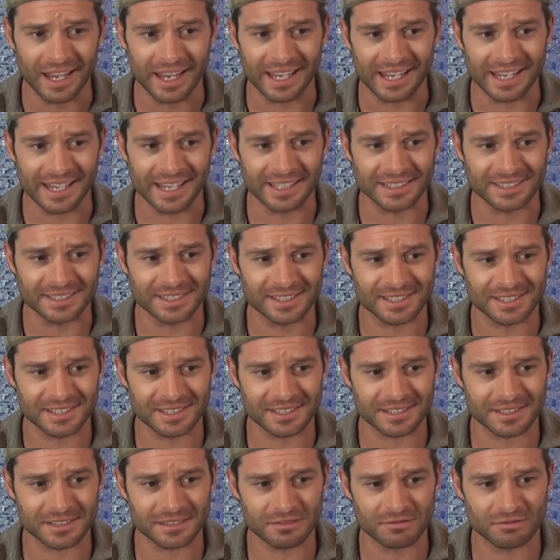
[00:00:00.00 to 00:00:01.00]

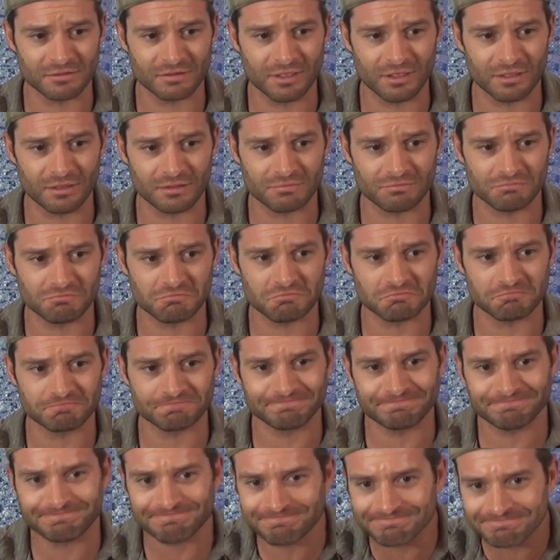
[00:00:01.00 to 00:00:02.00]
It's
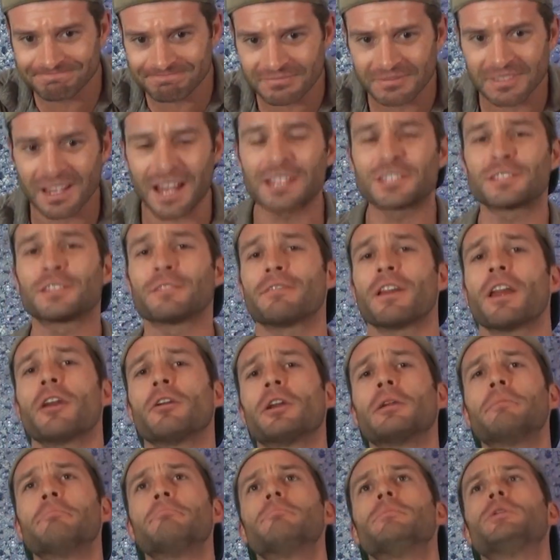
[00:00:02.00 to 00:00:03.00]
a
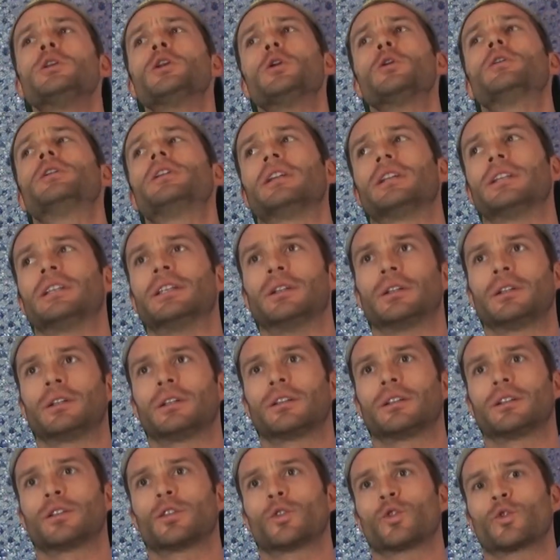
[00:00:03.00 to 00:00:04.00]
very muted
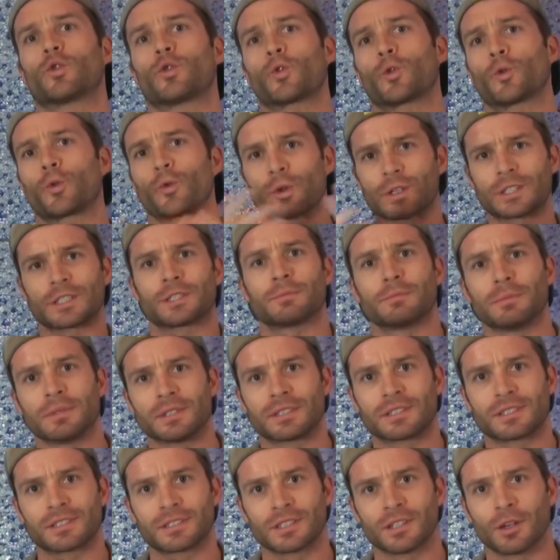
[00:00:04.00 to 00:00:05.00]

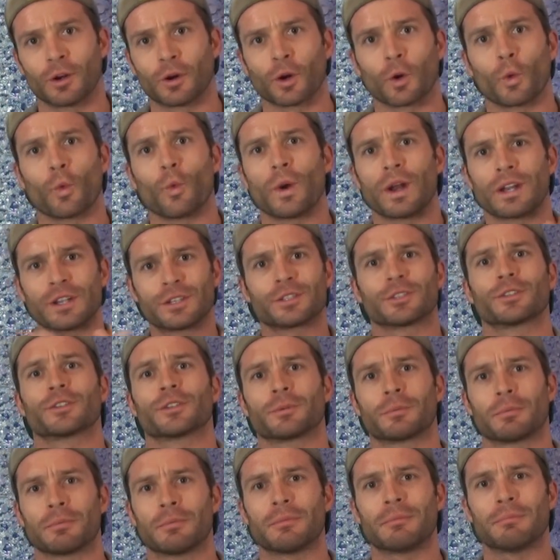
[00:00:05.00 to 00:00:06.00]
Christmas or
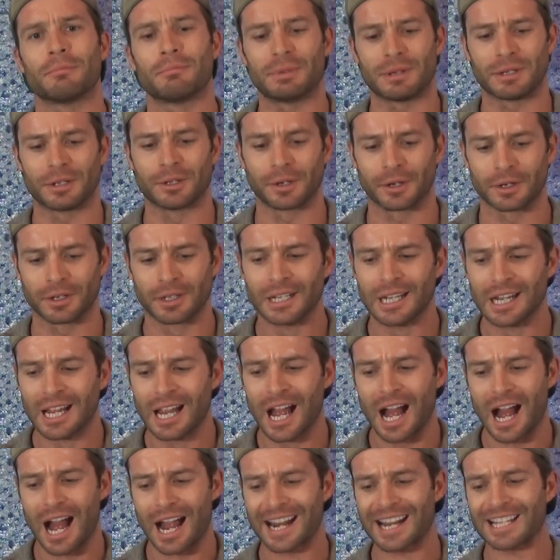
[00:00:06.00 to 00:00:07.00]
winter beer.
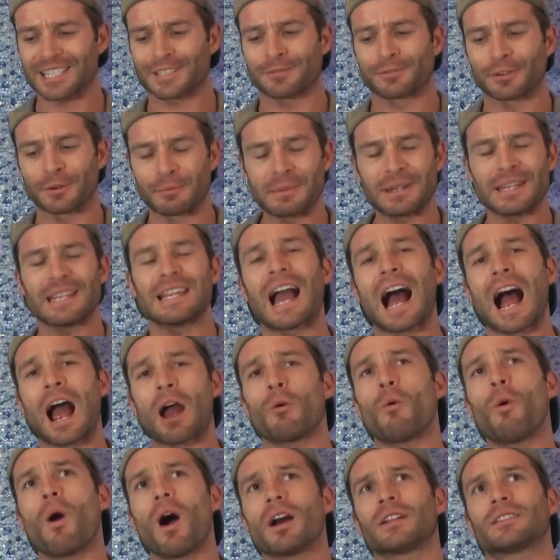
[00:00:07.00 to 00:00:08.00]
I guess for me,
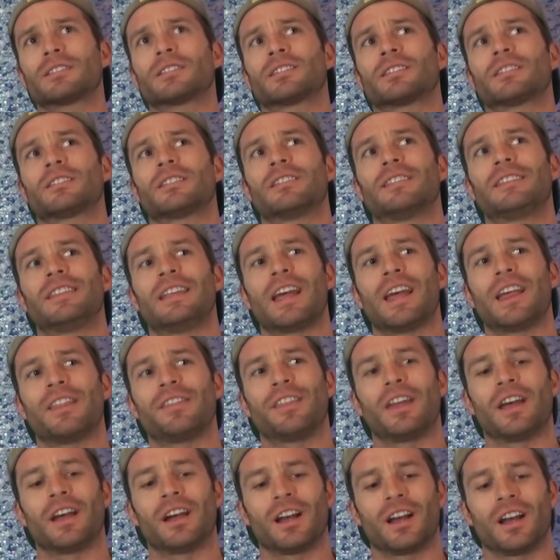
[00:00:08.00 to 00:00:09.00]
I want
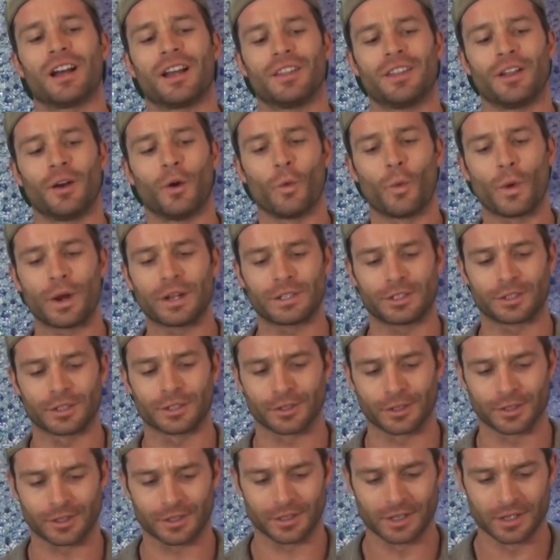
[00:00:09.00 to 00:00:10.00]
the
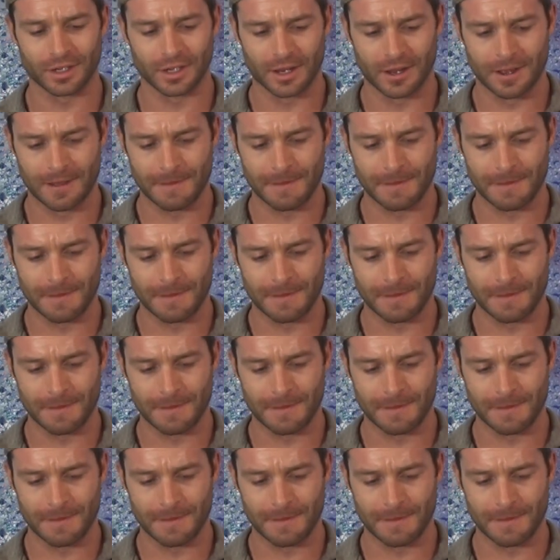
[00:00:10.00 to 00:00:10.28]
winter